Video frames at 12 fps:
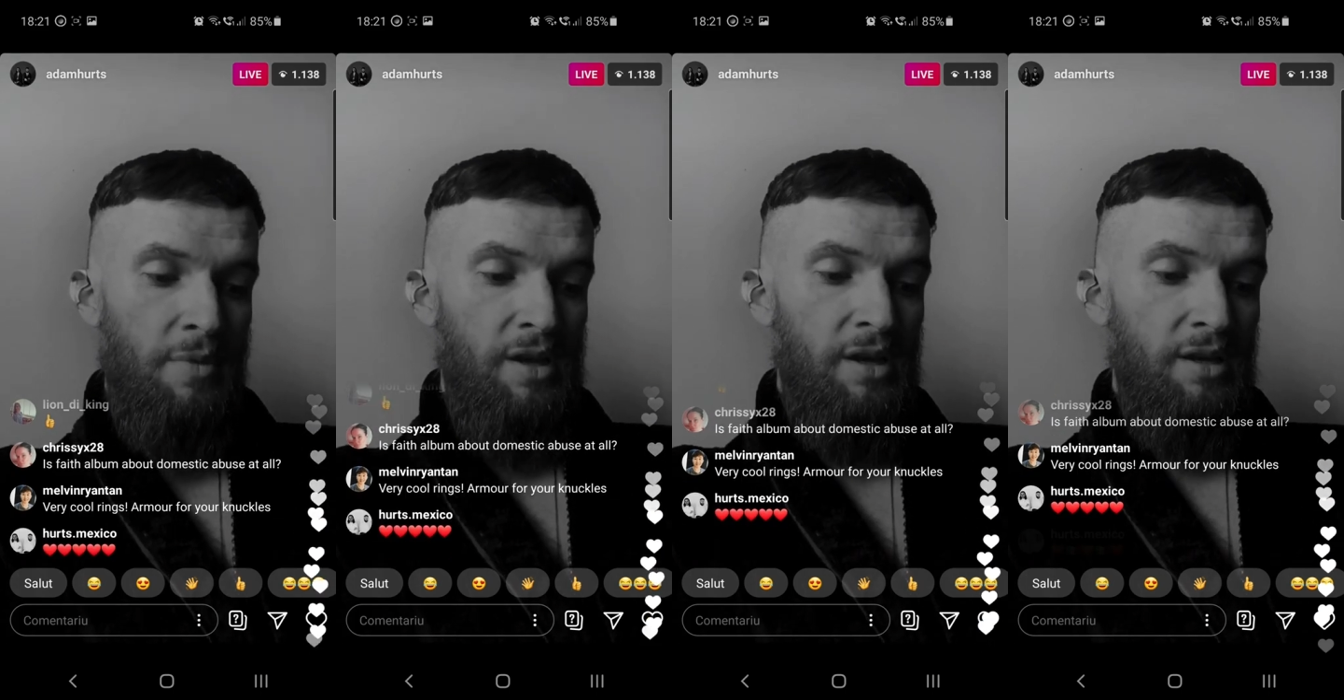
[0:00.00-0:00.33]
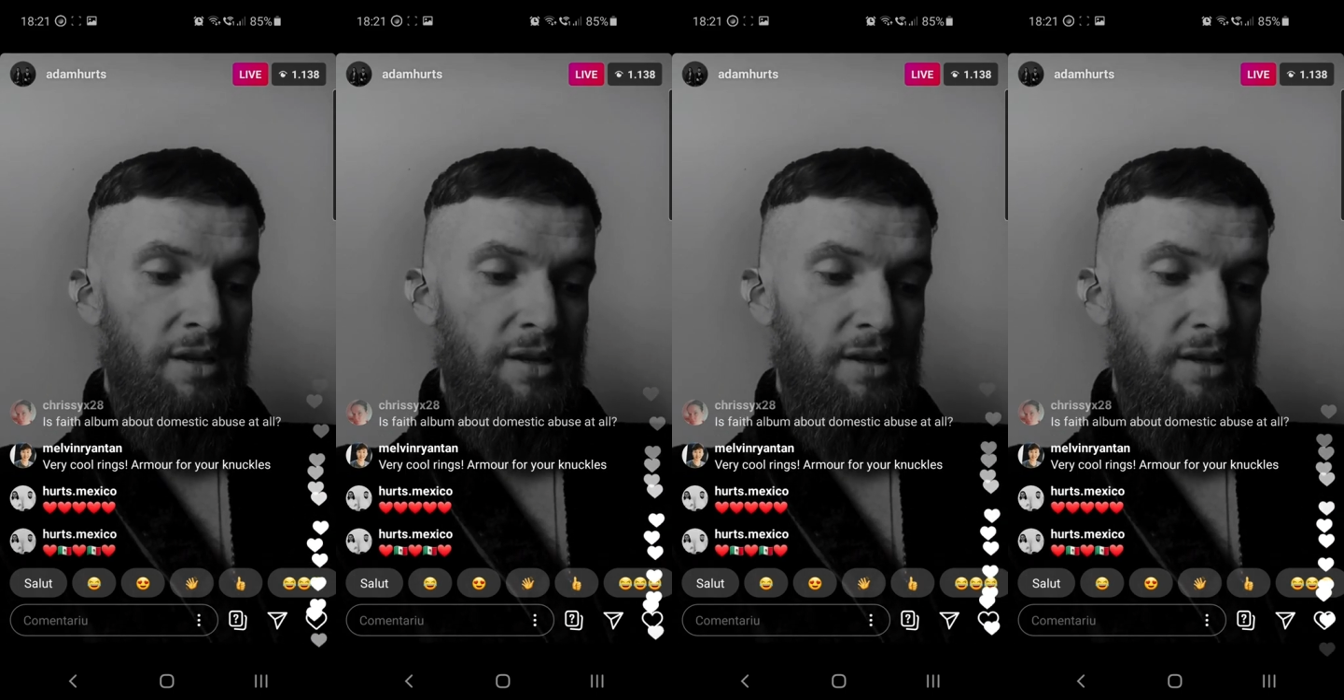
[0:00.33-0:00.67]
me,
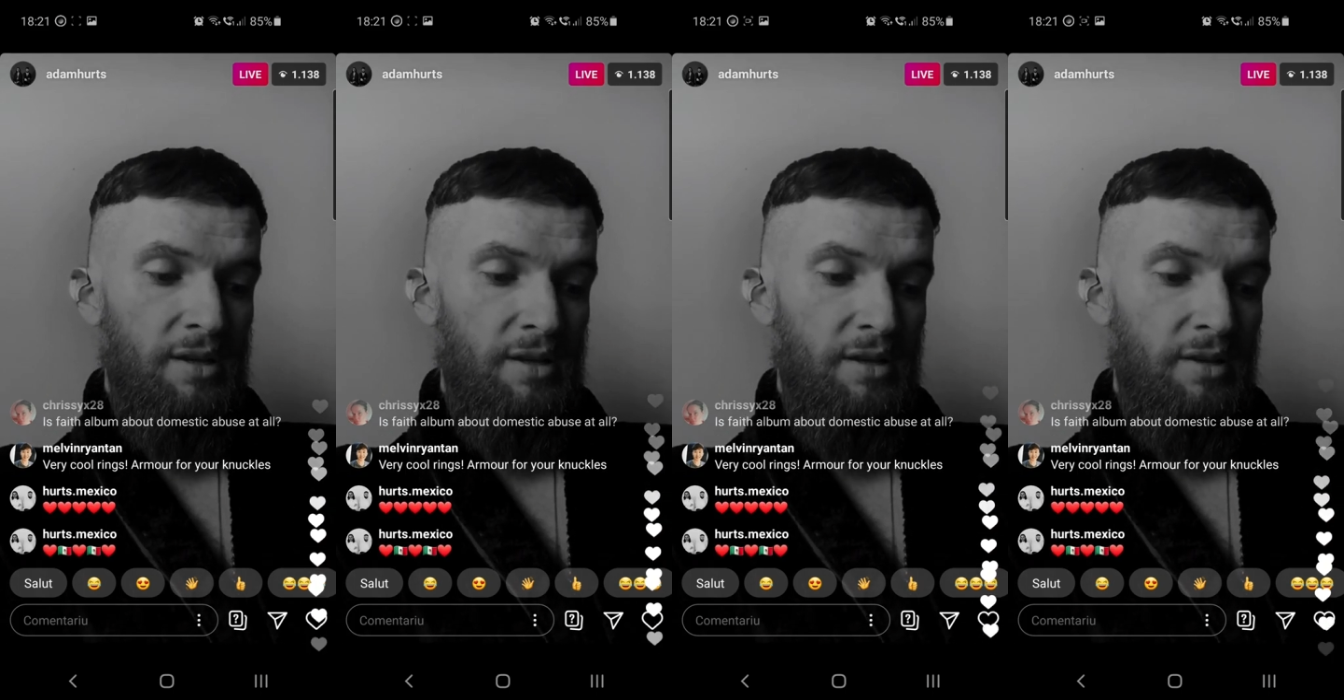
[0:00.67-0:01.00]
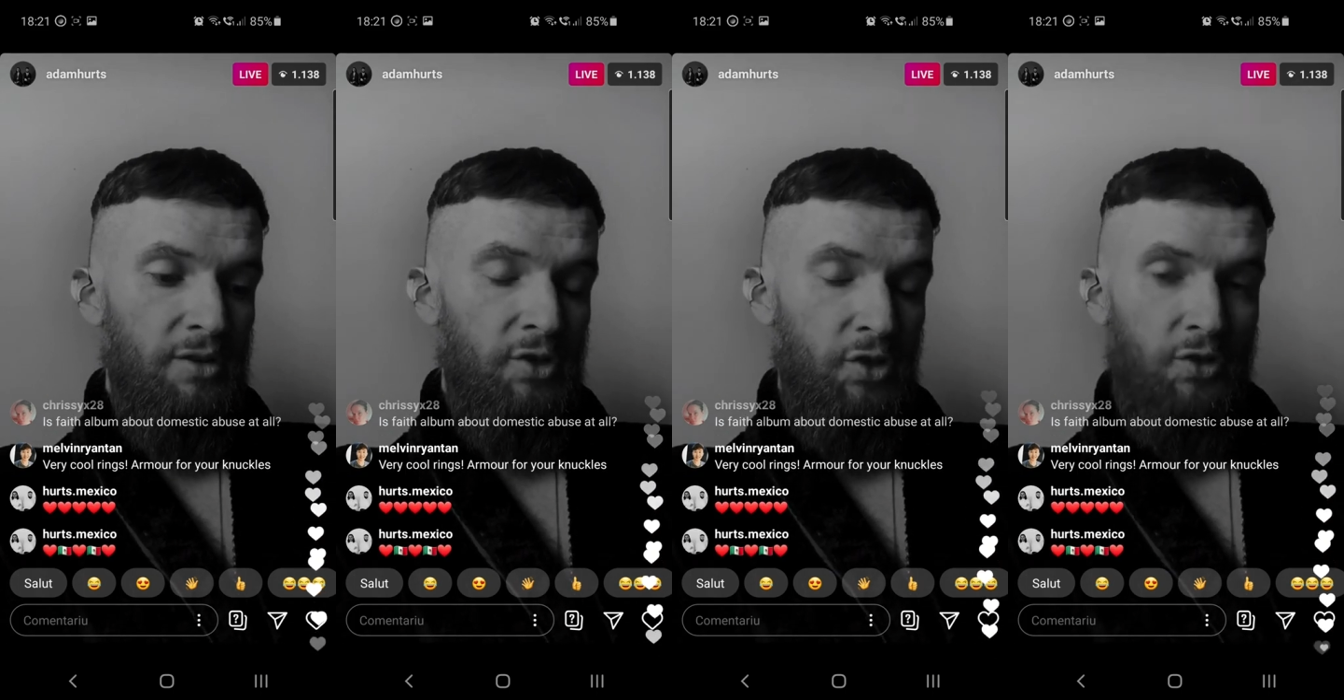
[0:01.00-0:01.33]

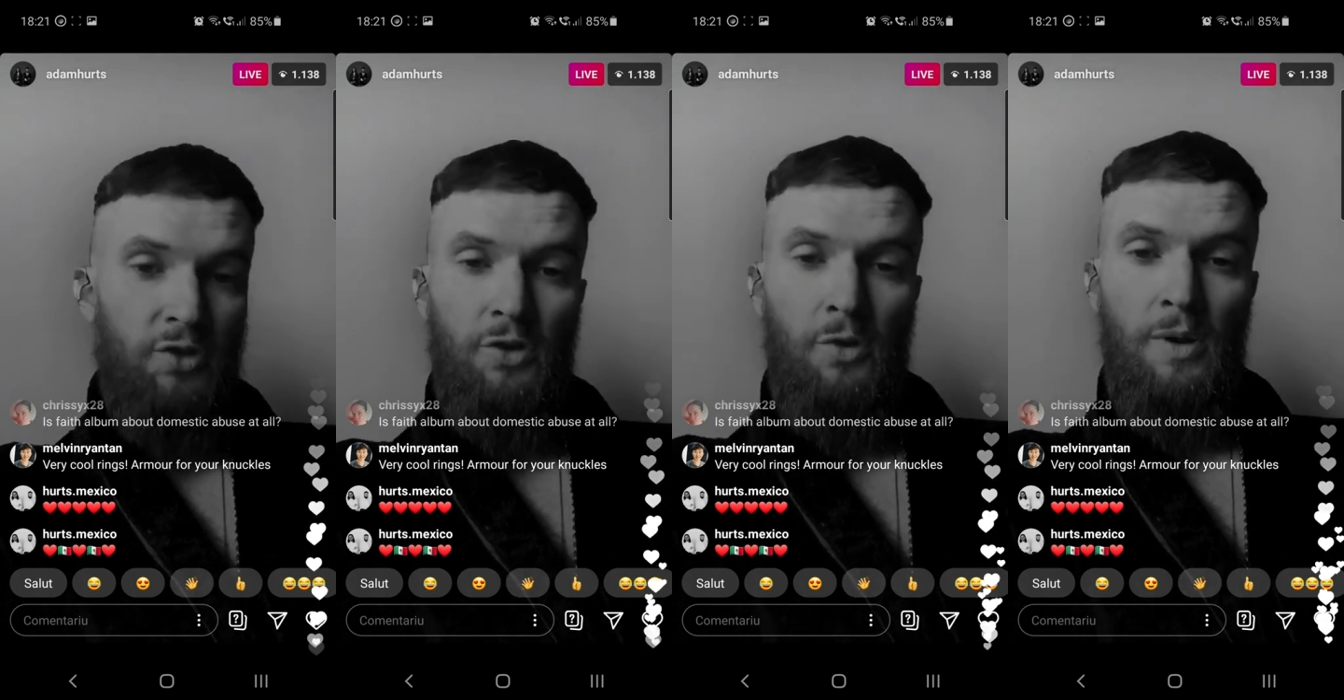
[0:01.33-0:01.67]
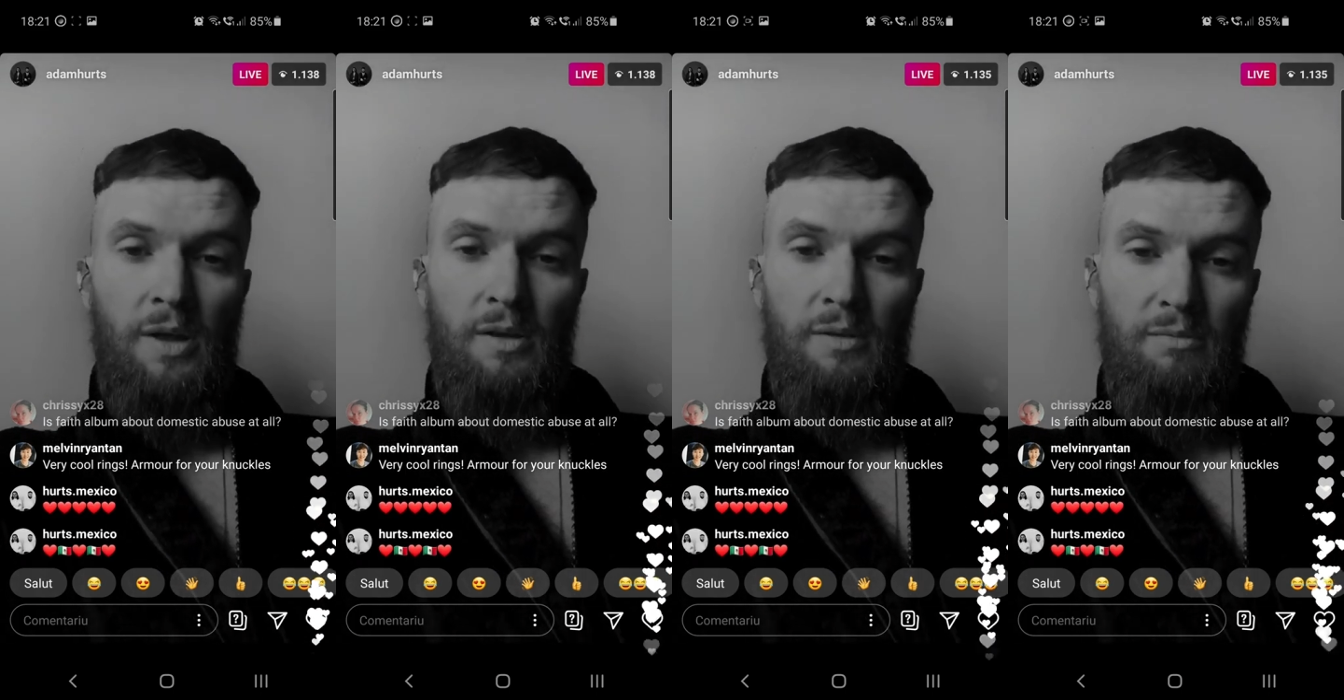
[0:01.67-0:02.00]
just do
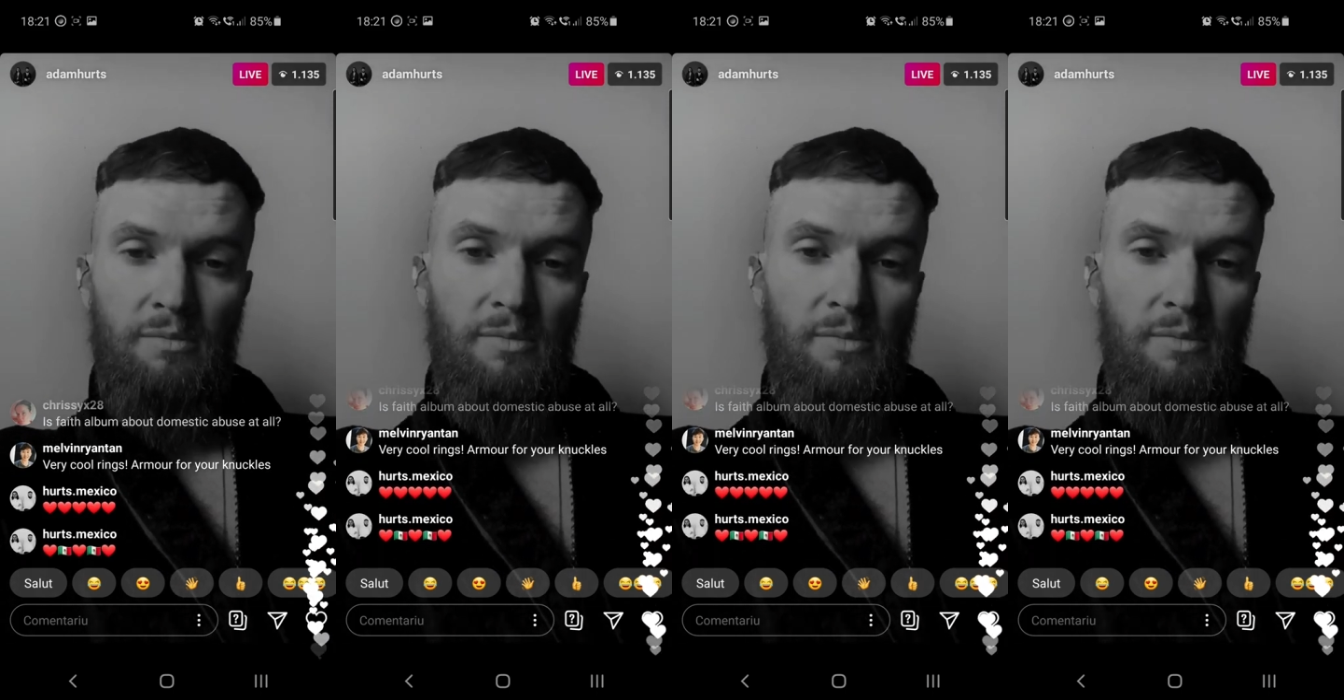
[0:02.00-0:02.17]
it.